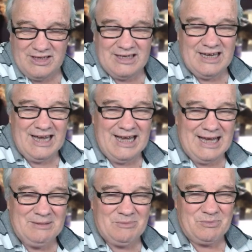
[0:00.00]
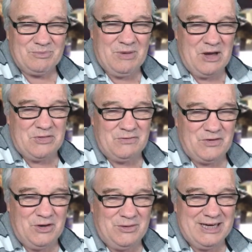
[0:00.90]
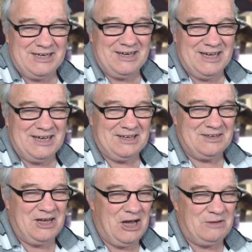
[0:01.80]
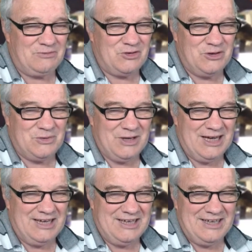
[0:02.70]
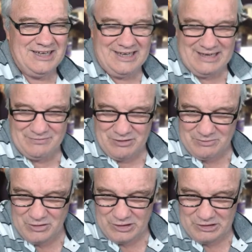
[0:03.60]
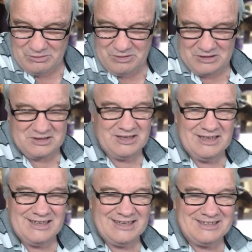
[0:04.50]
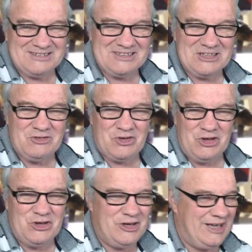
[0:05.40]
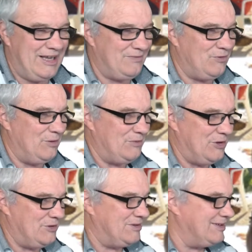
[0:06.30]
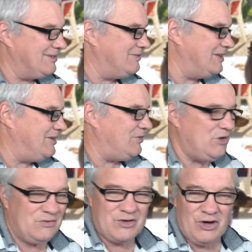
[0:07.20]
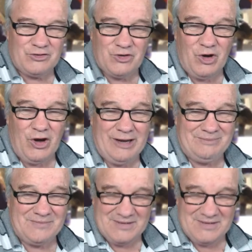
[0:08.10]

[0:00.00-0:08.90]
both of you, and I hope to hear from you a little bit, continue to hear from you whenever you've got time.